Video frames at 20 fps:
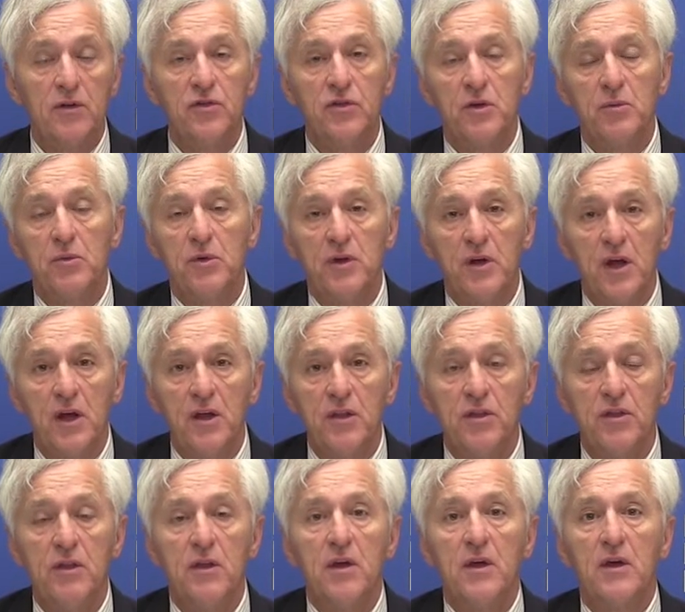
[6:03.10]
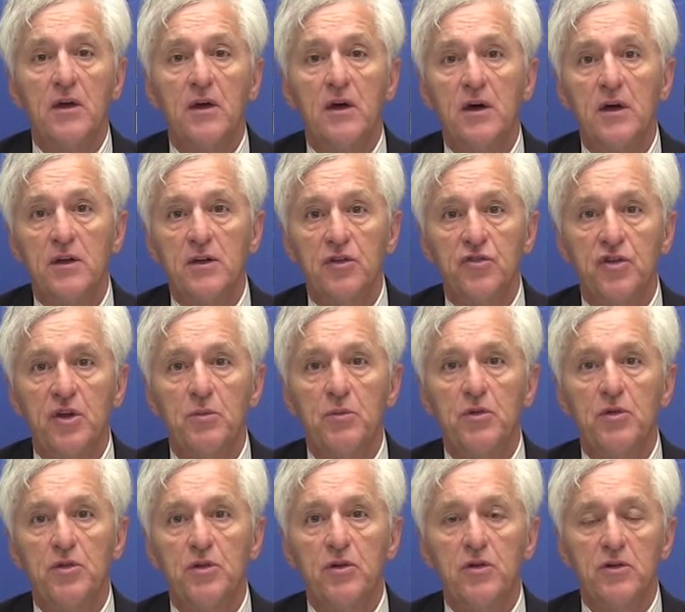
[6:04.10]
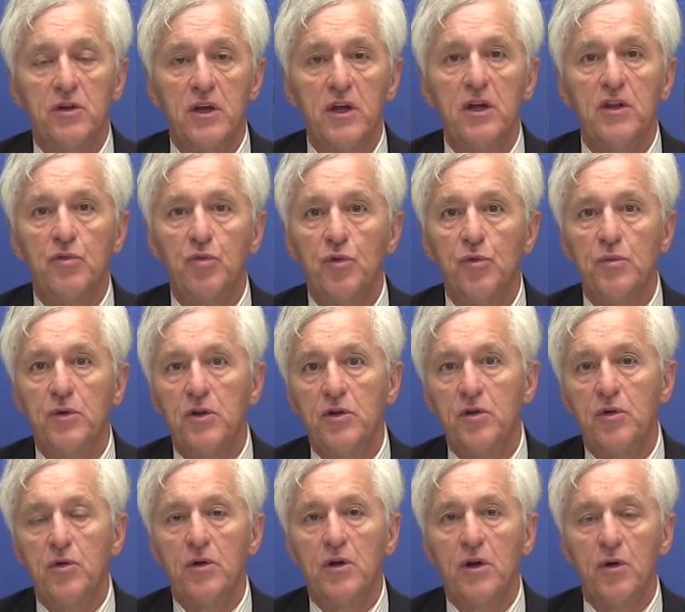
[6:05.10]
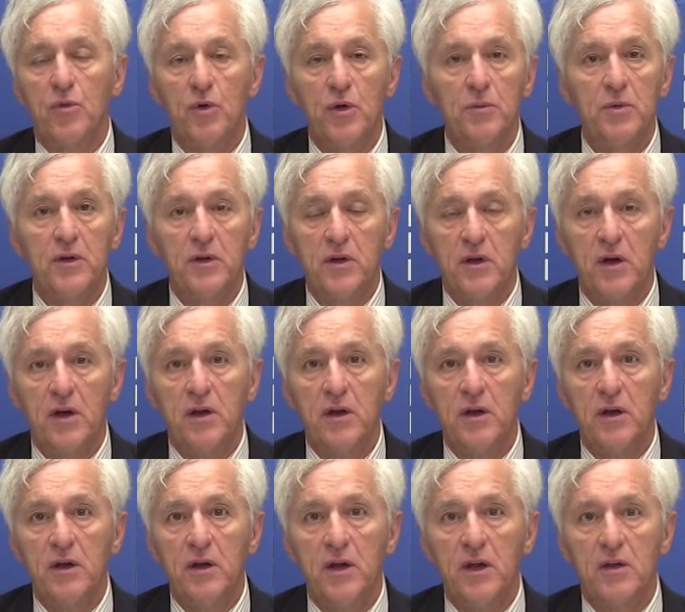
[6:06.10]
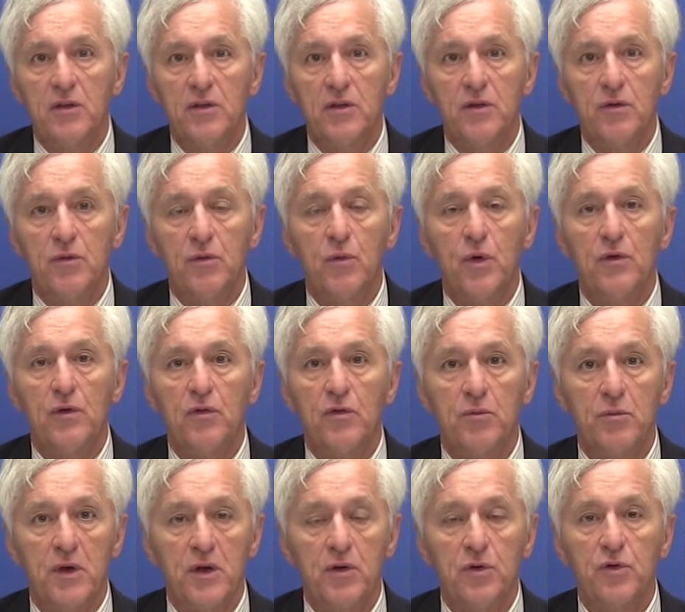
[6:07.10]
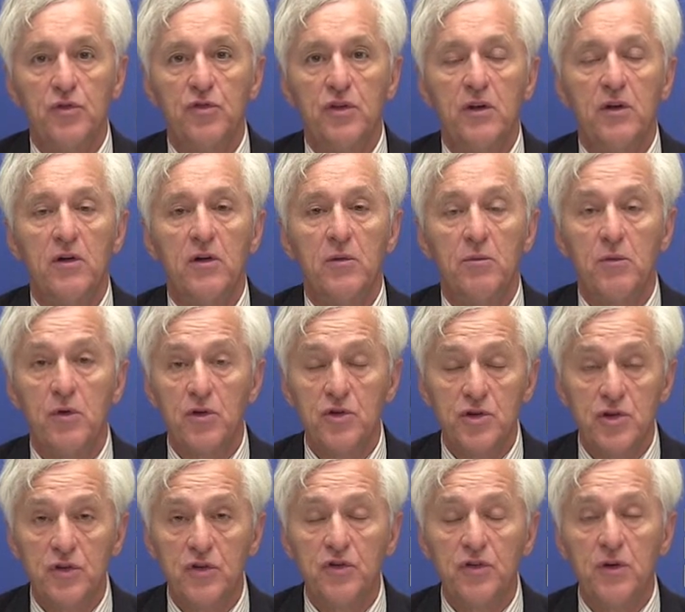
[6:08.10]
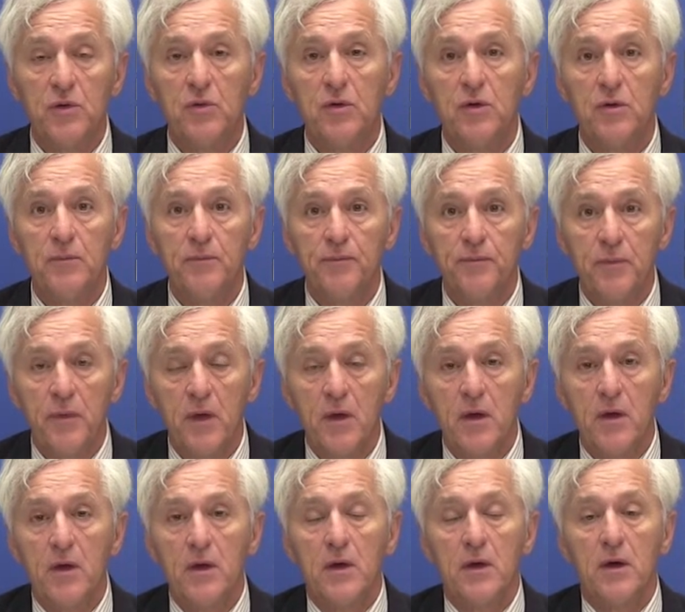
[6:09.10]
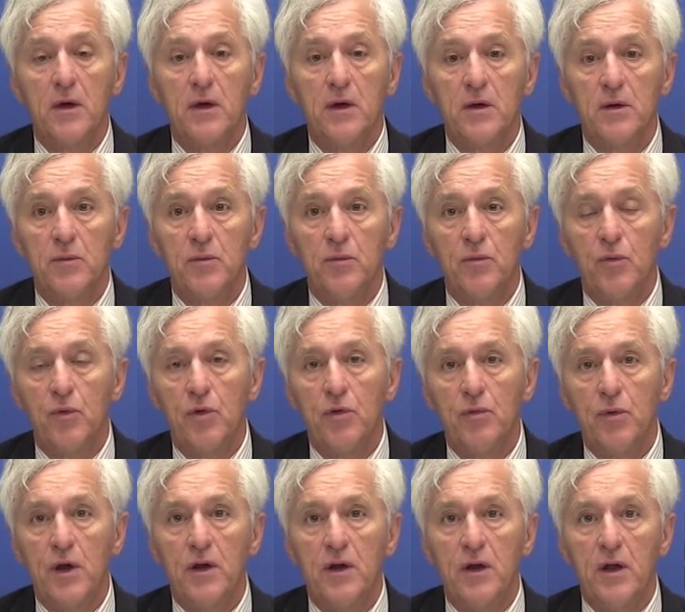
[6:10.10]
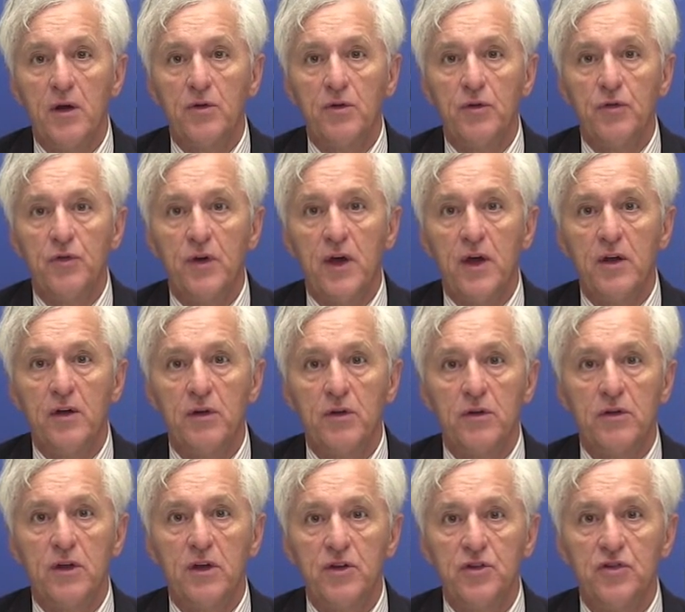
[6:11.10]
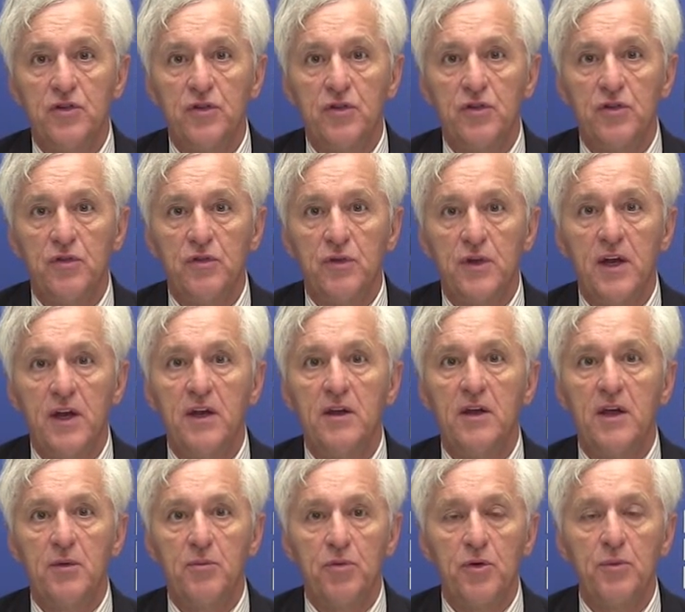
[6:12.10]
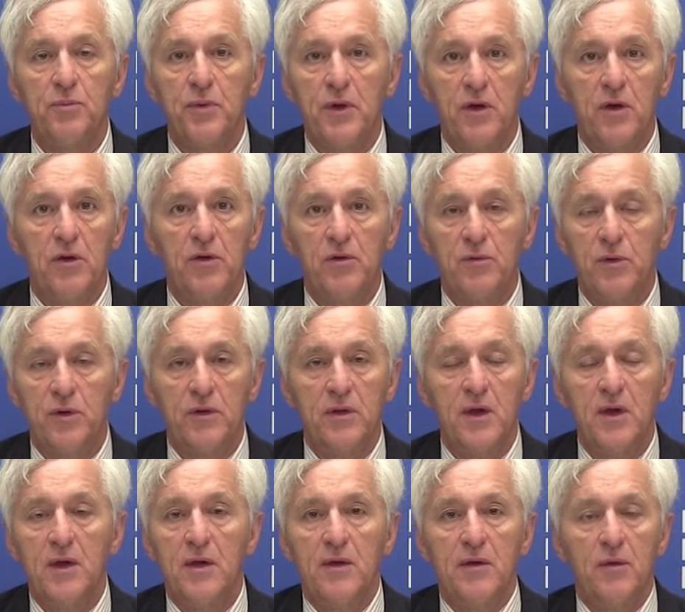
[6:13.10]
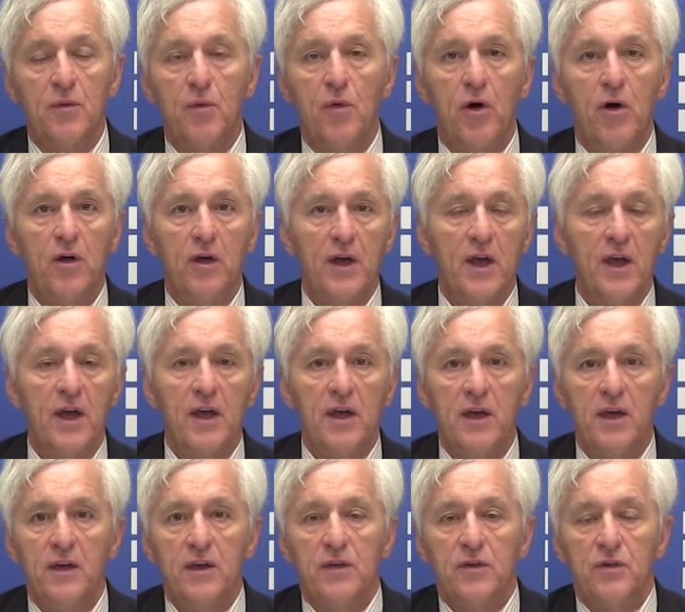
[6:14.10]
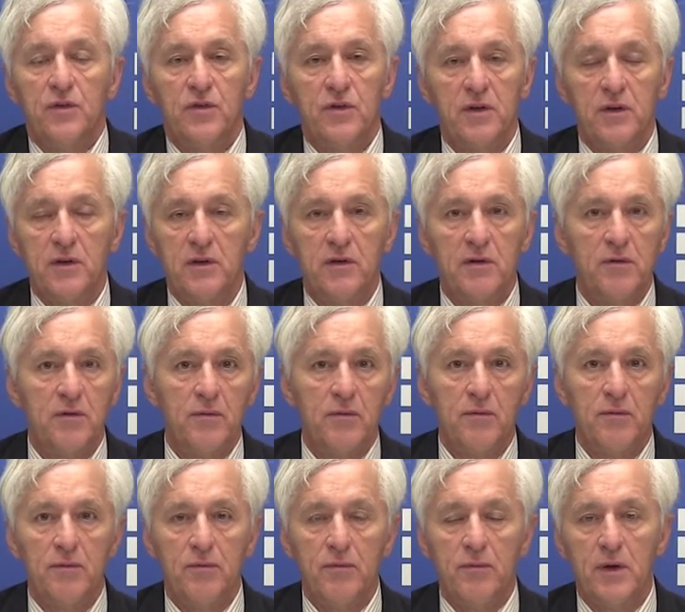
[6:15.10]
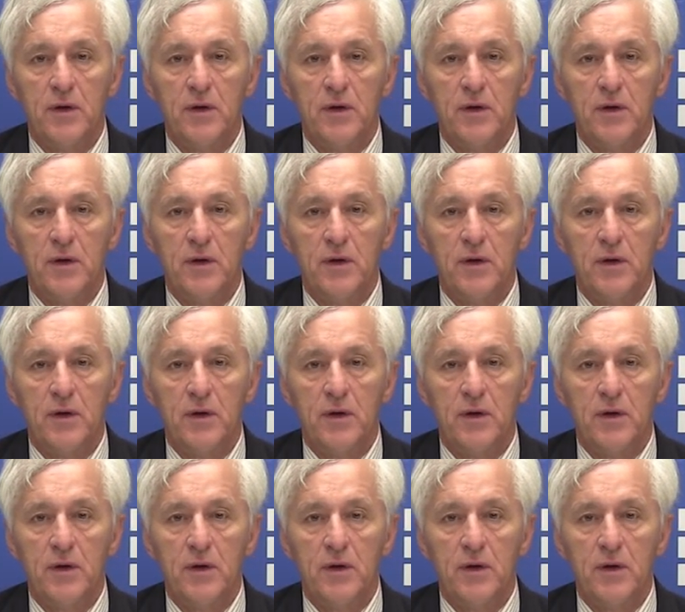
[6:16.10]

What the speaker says: December 9th. On December 13th, we'll be doing our ribbon cutting at the White River Medical Center emergency room. We're right now in the final touches of getting that prepared with wall hangings and